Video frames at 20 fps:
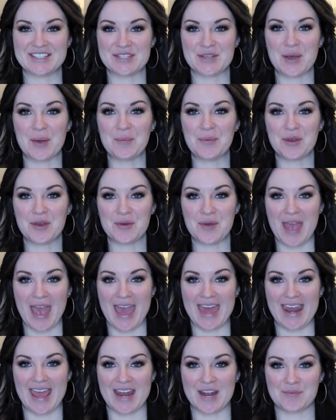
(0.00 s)
So I'm going to go
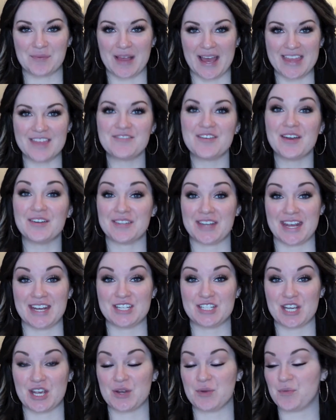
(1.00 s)
ahead and apply the
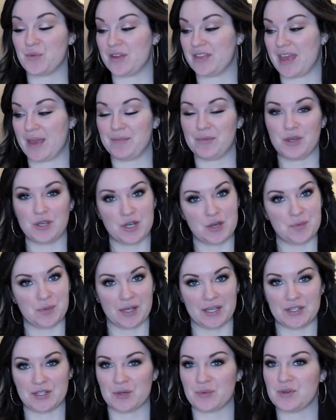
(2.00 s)
foundation with a beauty
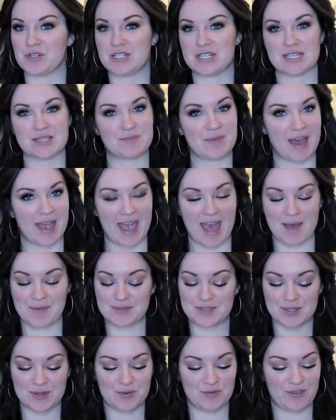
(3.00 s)
blender, which is my
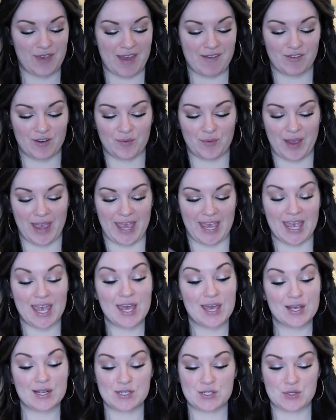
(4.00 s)
absolute favorite way
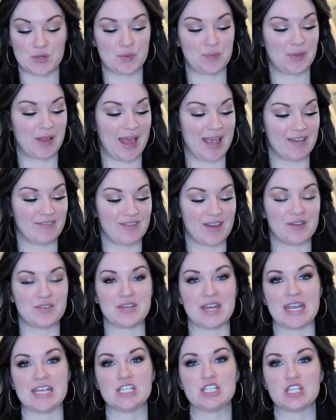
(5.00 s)
to apply a
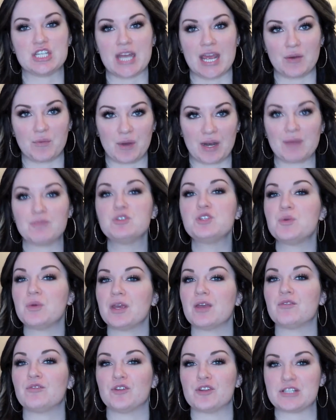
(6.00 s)
foundation. And when I'm
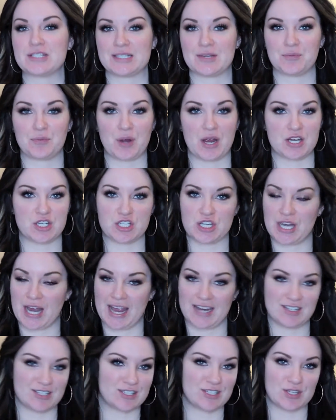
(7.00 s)
doing a first impression,
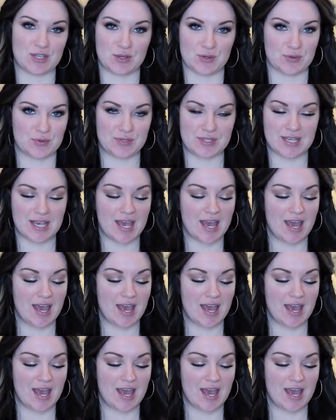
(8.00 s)
I just use